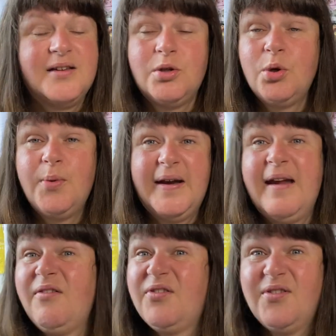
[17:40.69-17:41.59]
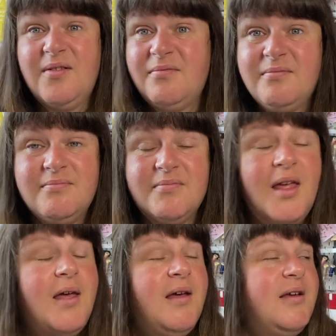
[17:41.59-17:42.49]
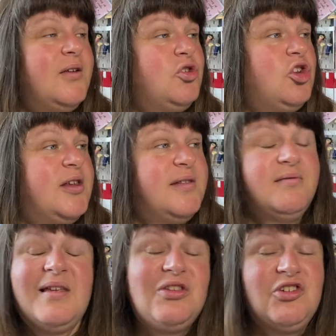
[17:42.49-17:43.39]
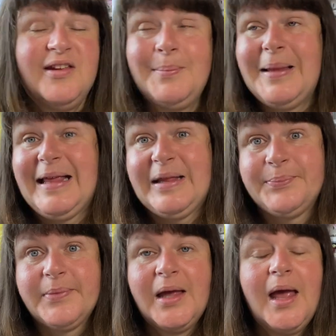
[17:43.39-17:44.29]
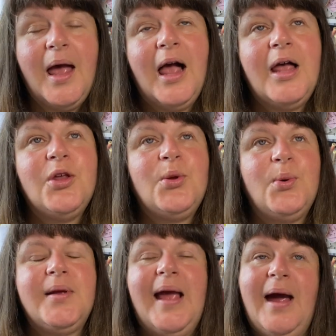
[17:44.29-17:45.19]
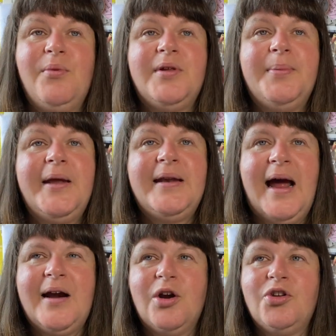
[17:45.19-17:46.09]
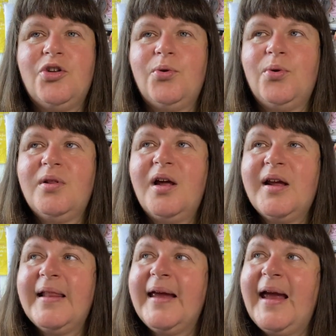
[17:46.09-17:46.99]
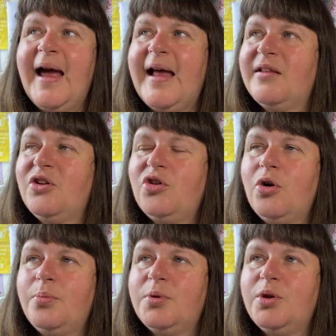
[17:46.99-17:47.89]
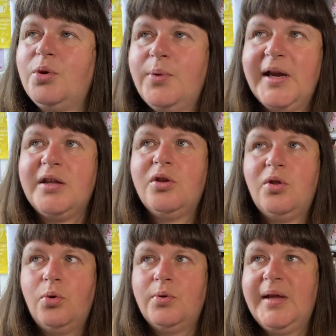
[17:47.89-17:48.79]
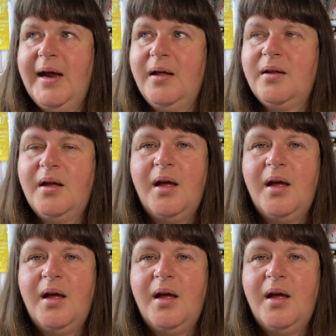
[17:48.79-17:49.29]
No one else, just me. So yeah, I was a bit knackered. So luckily I had stopped on the way to the hotel.